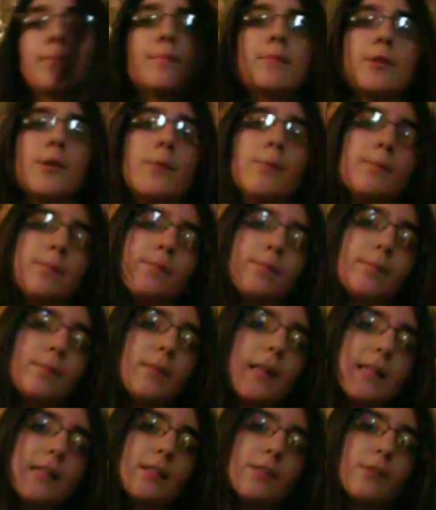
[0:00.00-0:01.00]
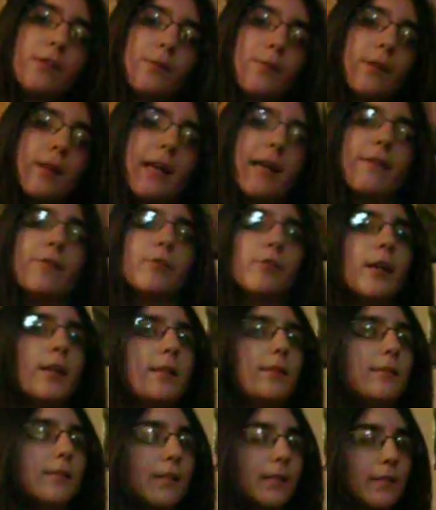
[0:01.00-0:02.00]
So, that's the only one I haven't
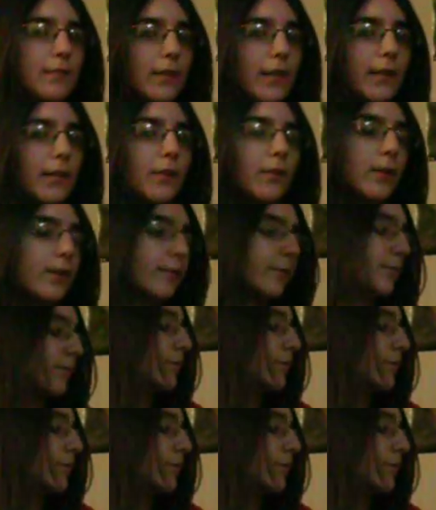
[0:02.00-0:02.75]
read that I know of.